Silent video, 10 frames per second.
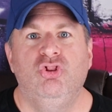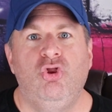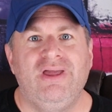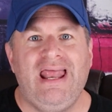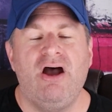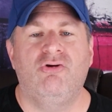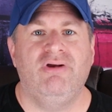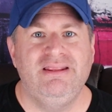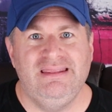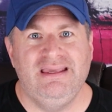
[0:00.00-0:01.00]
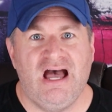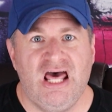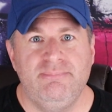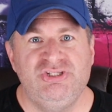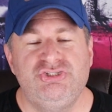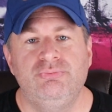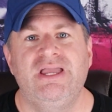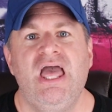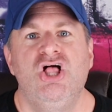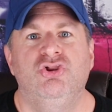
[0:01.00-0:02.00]
Look at how great the economy is
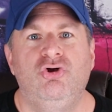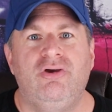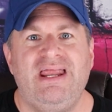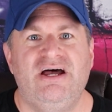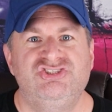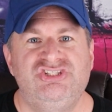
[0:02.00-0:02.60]
doing. Look at how